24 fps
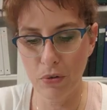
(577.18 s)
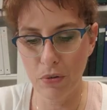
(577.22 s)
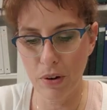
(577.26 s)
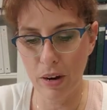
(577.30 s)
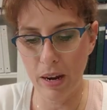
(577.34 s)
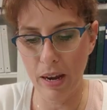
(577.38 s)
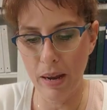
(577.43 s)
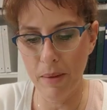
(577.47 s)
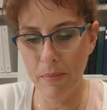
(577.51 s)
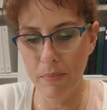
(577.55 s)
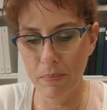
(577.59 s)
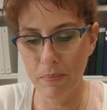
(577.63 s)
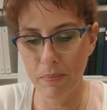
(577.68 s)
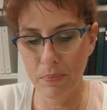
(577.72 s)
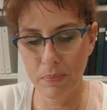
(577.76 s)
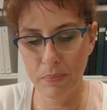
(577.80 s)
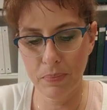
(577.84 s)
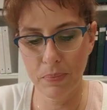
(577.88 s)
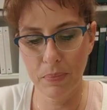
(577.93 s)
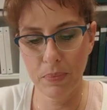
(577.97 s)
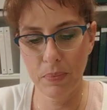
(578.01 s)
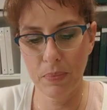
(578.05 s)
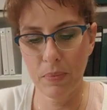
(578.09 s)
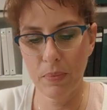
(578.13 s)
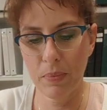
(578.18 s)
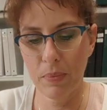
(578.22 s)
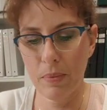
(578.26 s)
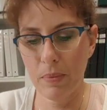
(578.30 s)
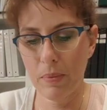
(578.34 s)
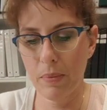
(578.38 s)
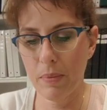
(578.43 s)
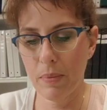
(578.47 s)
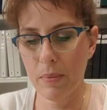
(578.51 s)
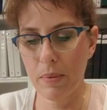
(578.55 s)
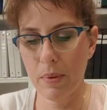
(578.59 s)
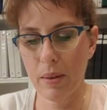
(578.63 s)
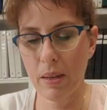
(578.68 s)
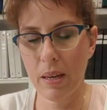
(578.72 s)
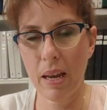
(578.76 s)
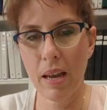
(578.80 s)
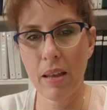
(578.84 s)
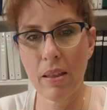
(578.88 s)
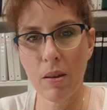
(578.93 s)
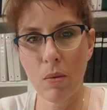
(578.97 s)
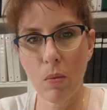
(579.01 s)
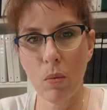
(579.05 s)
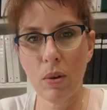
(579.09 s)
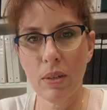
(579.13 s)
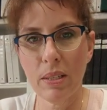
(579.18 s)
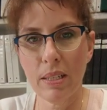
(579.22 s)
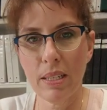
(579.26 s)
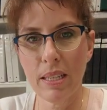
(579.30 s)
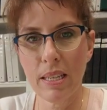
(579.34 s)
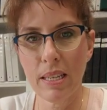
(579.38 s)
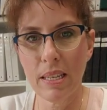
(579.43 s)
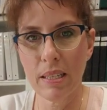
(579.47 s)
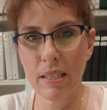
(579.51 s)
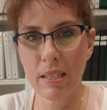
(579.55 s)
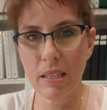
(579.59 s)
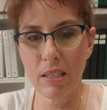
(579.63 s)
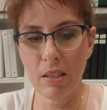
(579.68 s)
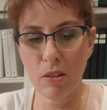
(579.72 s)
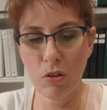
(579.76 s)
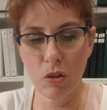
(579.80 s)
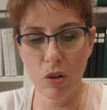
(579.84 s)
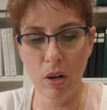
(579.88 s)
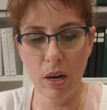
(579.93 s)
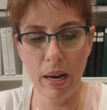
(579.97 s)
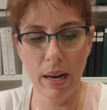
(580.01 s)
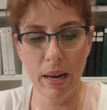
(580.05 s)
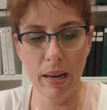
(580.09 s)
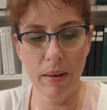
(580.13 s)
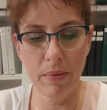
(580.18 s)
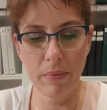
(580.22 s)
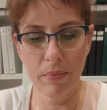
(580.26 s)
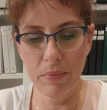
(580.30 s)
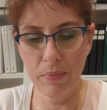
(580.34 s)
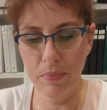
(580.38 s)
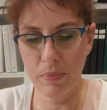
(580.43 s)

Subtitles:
frame, and then once this is dry,